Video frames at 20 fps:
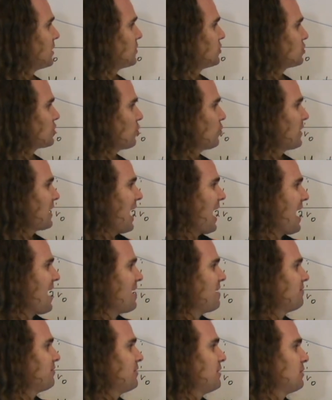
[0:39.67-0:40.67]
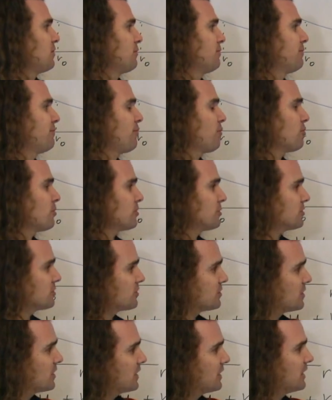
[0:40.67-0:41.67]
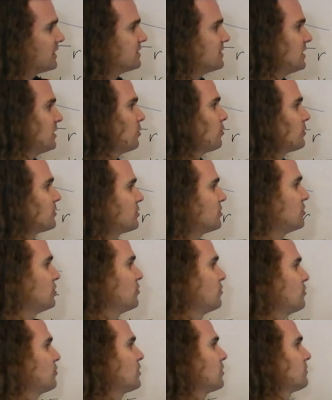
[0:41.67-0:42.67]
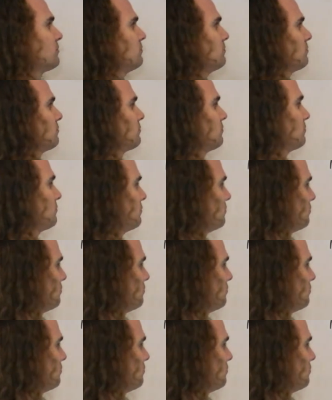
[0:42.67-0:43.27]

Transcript: So we have that the force is equal to the,